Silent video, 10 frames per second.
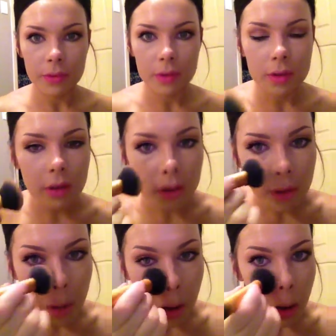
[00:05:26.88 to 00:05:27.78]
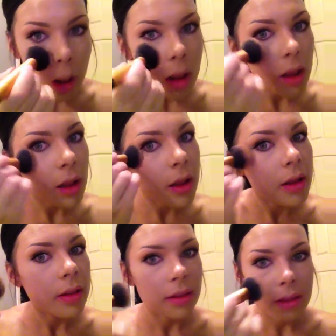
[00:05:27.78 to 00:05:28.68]
So
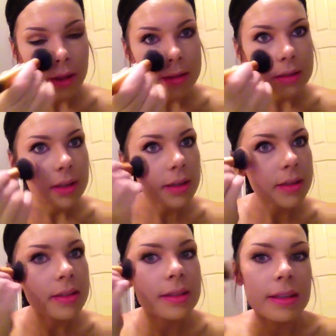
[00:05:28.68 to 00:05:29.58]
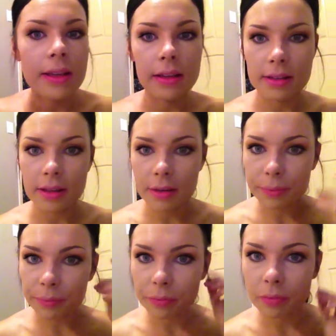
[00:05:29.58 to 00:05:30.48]
that's the concealer
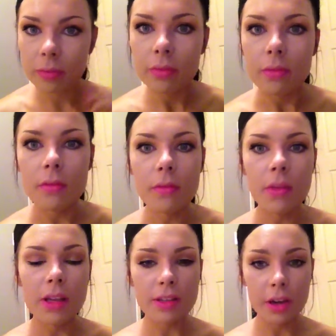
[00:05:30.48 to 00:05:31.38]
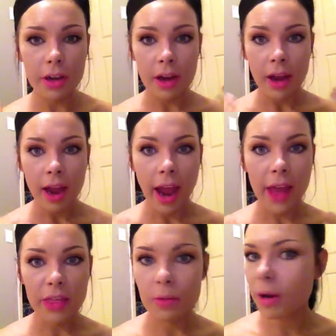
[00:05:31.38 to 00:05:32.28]
done. So
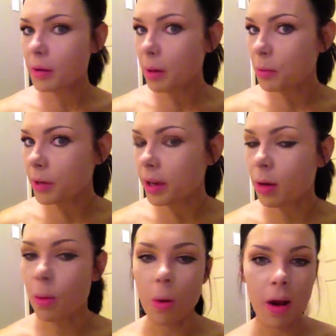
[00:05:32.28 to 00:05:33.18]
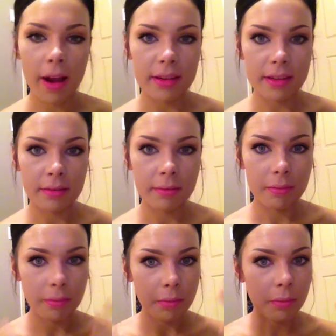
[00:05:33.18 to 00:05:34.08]
at the moment I'm looking quite
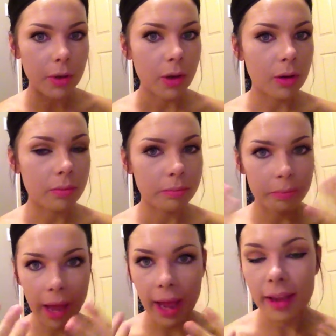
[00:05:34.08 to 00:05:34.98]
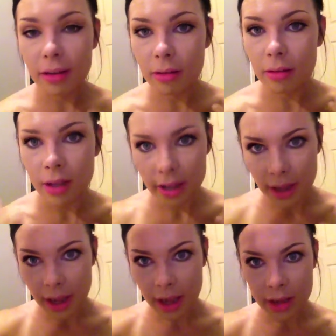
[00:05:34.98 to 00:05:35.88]
pale,
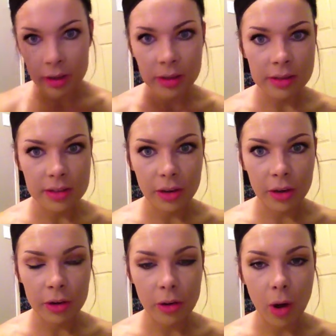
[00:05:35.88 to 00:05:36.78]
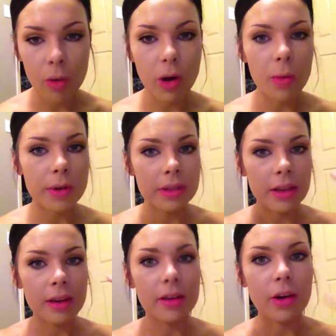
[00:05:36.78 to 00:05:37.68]
so I'll go in
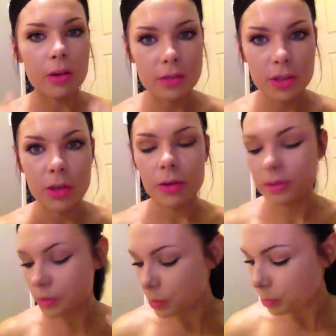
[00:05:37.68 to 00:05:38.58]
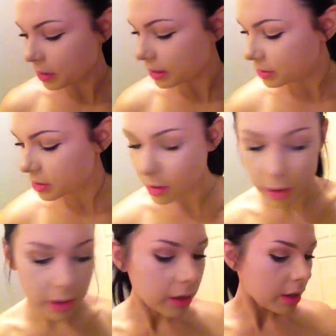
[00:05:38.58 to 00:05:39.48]
then and contour and do the blush. So